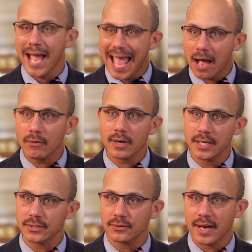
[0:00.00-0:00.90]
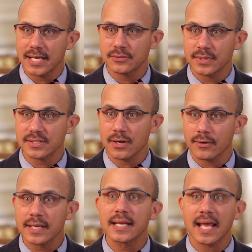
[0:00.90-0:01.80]
Our undergraduates
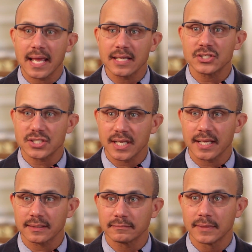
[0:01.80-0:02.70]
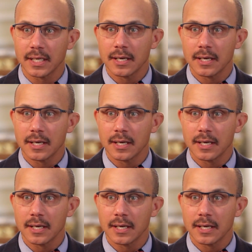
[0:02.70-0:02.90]
are engaged in